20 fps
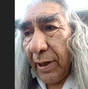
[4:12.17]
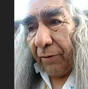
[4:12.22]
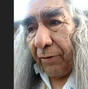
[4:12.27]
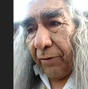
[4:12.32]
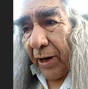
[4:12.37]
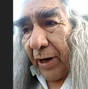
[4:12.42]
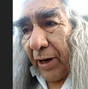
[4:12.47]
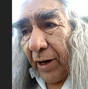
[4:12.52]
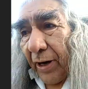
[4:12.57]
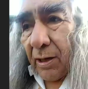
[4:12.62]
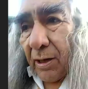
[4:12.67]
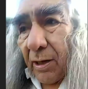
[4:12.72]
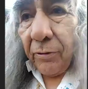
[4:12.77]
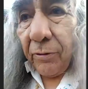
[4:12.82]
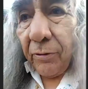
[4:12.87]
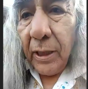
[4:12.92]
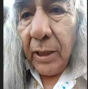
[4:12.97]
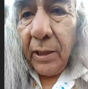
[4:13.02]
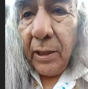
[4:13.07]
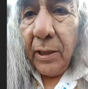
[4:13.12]
final
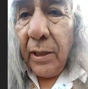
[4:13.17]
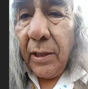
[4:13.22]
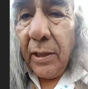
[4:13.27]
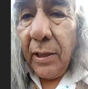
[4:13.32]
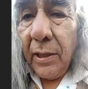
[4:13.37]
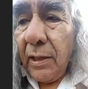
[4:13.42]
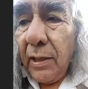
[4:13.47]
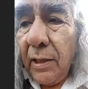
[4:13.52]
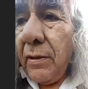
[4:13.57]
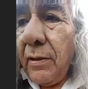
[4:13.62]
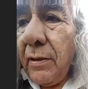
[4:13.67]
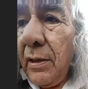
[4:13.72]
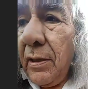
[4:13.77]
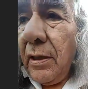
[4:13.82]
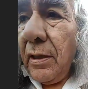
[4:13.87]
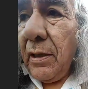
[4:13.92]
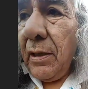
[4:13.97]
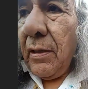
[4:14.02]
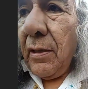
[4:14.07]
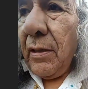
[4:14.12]
offerings, and then
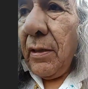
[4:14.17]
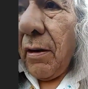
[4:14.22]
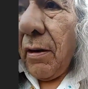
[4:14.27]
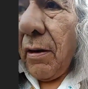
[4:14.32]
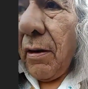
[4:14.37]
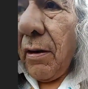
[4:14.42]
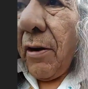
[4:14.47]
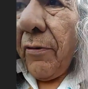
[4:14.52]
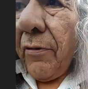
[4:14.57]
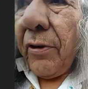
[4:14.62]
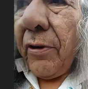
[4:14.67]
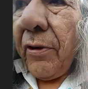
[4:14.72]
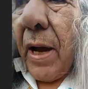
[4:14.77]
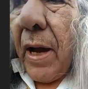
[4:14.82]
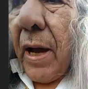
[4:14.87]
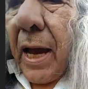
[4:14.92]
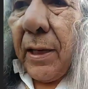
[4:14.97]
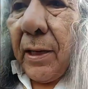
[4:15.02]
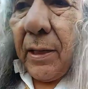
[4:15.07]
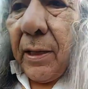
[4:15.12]
I'll offer
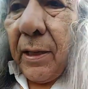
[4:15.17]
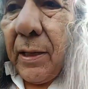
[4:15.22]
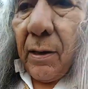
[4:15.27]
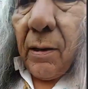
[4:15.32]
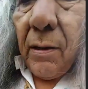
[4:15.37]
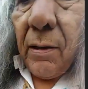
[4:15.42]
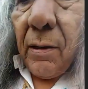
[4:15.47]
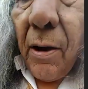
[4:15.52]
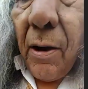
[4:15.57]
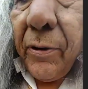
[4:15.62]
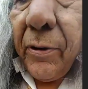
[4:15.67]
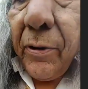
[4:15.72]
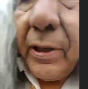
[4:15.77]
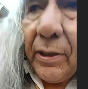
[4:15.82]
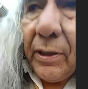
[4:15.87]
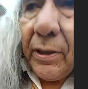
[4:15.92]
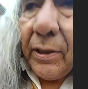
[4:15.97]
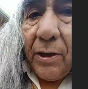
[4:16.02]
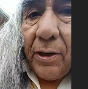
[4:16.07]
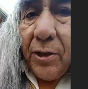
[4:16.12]
mine, and then I'll offer the
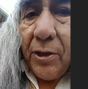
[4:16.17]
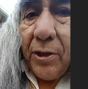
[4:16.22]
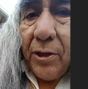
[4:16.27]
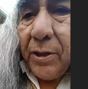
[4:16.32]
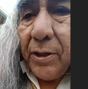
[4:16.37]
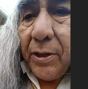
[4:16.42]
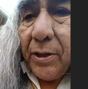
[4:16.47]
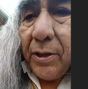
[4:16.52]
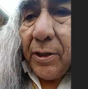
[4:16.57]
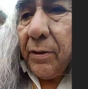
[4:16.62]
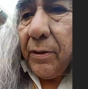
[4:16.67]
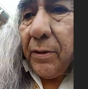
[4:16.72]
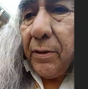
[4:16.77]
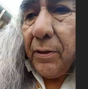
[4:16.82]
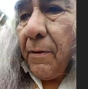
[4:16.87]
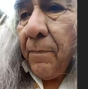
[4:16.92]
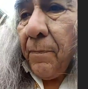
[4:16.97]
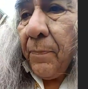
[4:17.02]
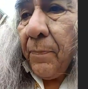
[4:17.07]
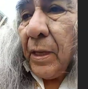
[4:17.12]
large container.
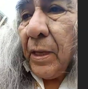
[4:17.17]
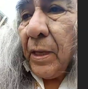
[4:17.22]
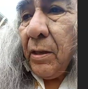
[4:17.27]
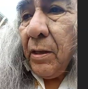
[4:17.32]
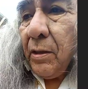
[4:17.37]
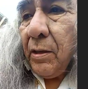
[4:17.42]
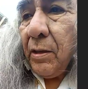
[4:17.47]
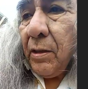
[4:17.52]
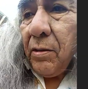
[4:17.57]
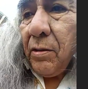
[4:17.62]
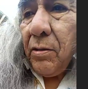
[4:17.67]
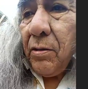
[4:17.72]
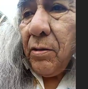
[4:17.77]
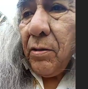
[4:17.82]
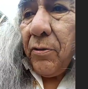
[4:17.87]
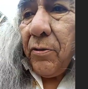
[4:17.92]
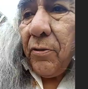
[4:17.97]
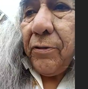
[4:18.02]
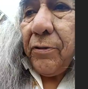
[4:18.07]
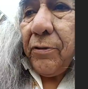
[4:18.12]

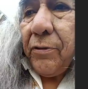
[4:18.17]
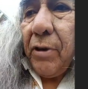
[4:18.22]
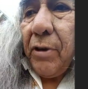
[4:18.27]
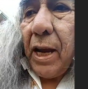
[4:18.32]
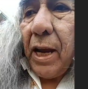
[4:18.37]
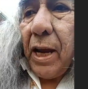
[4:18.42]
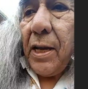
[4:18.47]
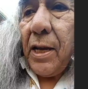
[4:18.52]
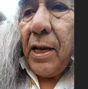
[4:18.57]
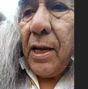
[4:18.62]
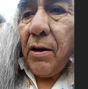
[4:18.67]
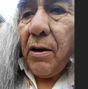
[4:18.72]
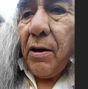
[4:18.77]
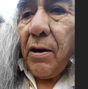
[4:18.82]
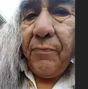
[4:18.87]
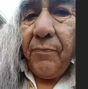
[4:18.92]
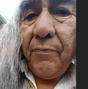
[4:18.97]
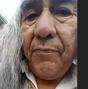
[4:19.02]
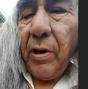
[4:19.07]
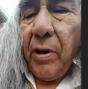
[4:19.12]
So for right now,
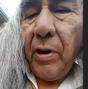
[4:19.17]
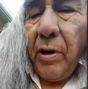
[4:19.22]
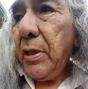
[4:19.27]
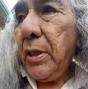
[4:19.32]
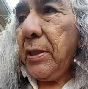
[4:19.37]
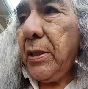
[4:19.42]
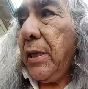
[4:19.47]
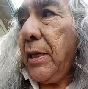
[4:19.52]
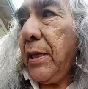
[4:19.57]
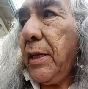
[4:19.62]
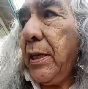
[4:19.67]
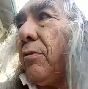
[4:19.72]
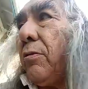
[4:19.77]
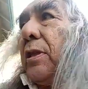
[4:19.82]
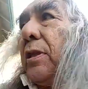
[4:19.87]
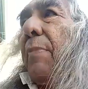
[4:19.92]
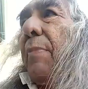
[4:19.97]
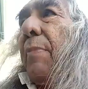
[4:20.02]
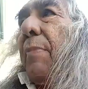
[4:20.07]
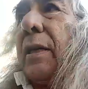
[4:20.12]
I'm going to take Goldie
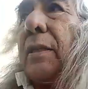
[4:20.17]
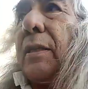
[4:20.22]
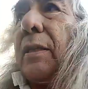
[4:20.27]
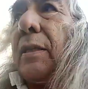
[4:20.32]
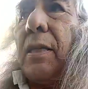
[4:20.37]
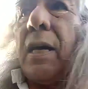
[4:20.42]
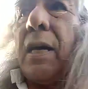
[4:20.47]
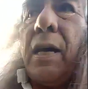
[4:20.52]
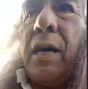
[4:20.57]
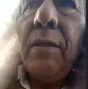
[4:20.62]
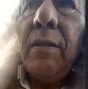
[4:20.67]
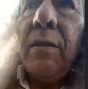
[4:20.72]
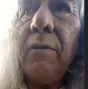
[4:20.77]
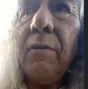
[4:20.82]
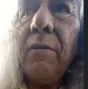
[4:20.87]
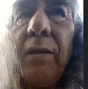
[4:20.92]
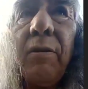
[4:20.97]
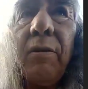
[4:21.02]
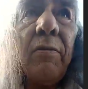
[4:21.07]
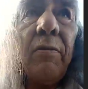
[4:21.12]
back inside
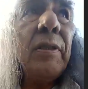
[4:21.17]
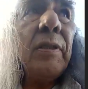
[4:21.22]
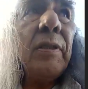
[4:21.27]
so I don't